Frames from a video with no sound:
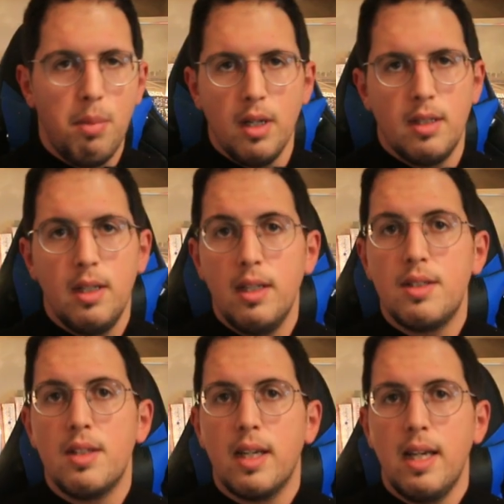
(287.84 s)
but
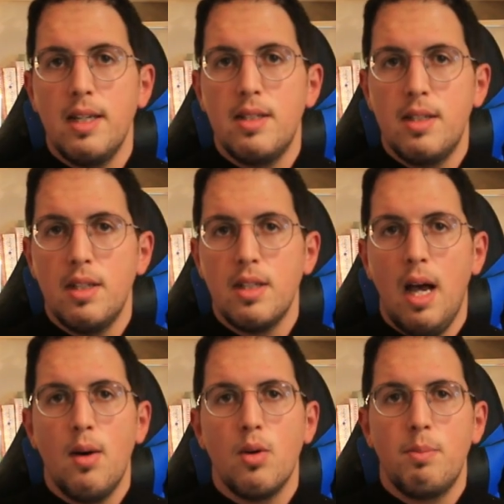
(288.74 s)
it's the case since
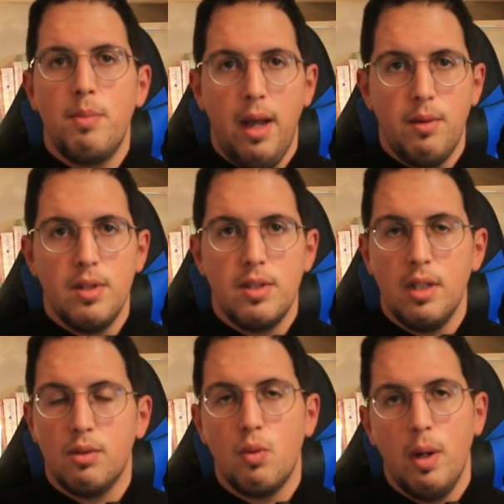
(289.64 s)
our parents
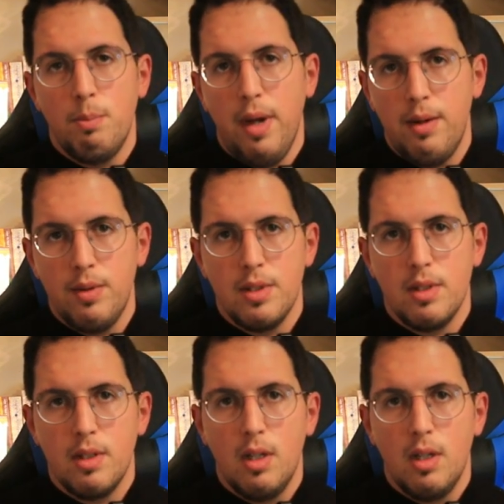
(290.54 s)
and grandparents.